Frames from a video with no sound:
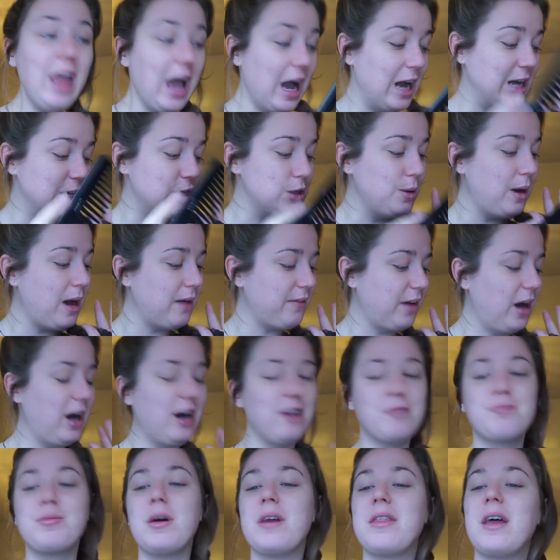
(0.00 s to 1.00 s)
I do have a
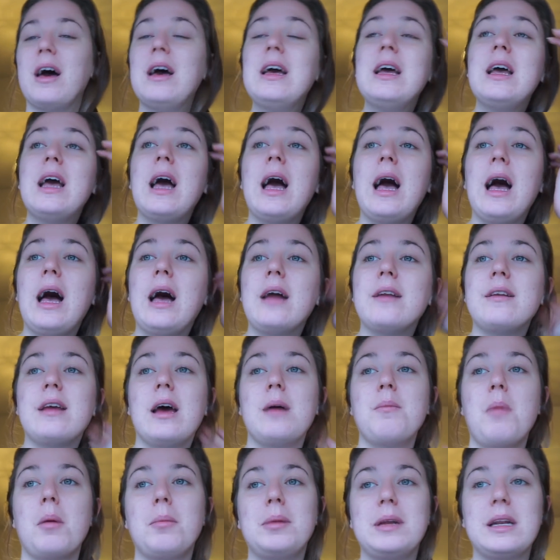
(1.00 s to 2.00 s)
half brother, and
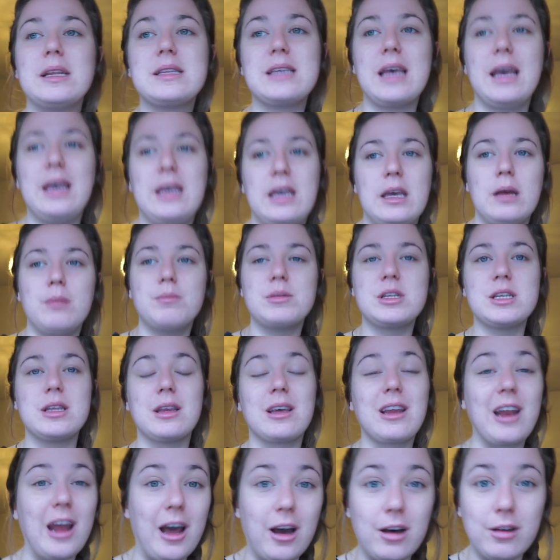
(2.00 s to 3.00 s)
I'm going to take him to
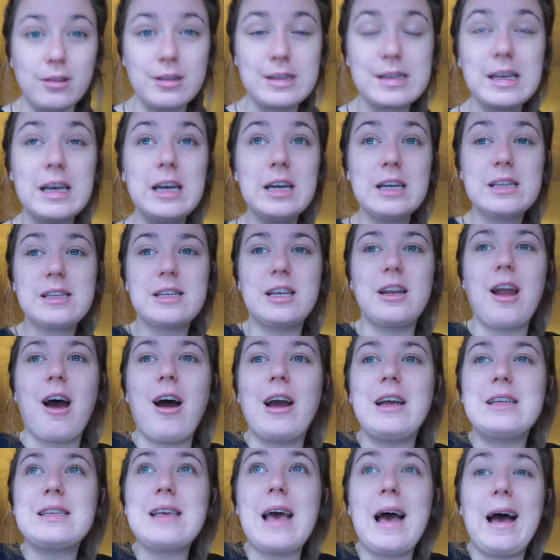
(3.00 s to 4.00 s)
the canals
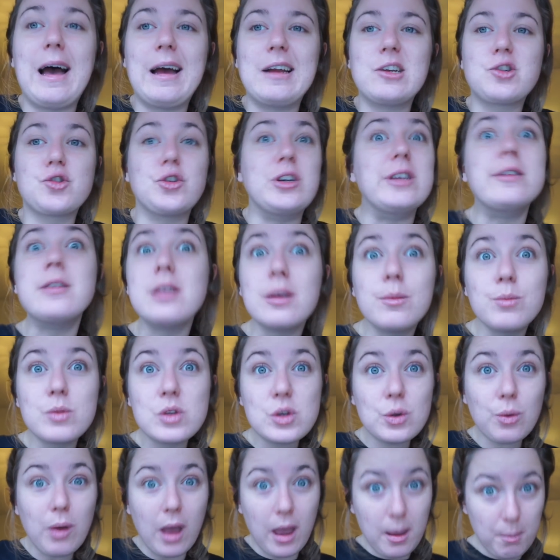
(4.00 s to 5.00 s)
tonight and treat him
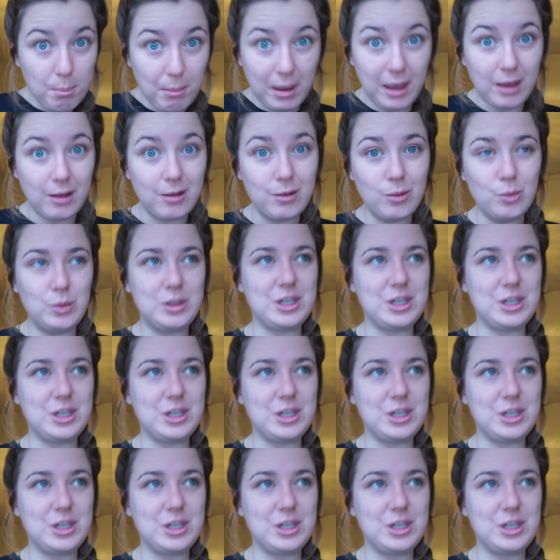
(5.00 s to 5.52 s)
to a meal,